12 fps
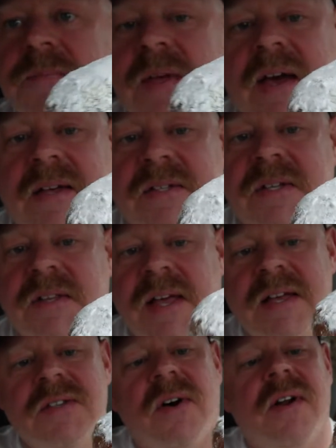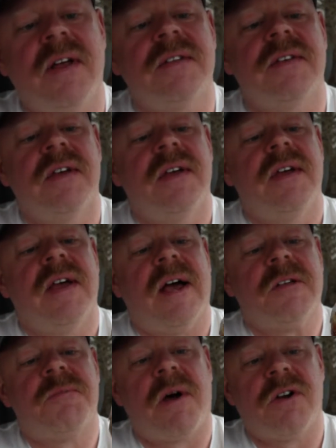has glaze on it,
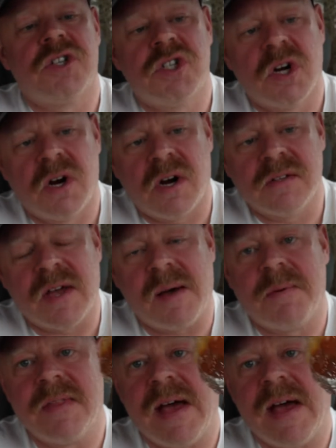has powdered sugar on top of